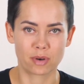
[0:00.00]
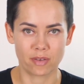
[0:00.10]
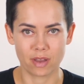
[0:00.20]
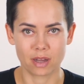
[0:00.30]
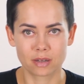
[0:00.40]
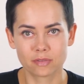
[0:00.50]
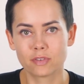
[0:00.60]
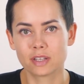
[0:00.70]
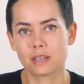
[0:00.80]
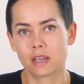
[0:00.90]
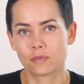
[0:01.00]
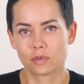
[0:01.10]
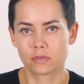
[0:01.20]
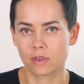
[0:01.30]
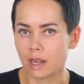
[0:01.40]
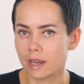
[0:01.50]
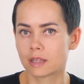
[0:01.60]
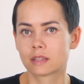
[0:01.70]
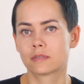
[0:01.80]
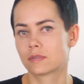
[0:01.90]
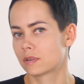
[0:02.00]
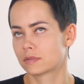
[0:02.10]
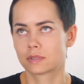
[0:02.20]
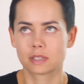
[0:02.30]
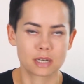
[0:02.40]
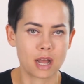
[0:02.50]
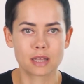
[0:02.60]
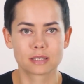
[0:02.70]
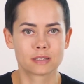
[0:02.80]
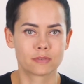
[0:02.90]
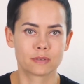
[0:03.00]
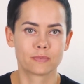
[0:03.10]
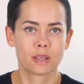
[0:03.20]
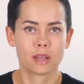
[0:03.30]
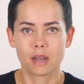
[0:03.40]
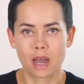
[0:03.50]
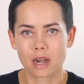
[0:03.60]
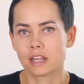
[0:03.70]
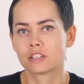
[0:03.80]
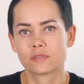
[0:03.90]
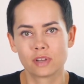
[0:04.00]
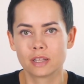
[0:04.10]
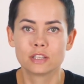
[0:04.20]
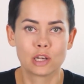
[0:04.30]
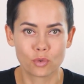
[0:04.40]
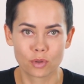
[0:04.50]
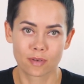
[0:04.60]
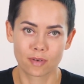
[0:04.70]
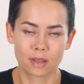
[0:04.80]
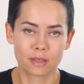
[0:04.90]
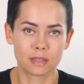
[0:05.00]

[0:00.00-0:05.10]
and mess on the eyebrows, bringing them out of purple, red, orange, and green.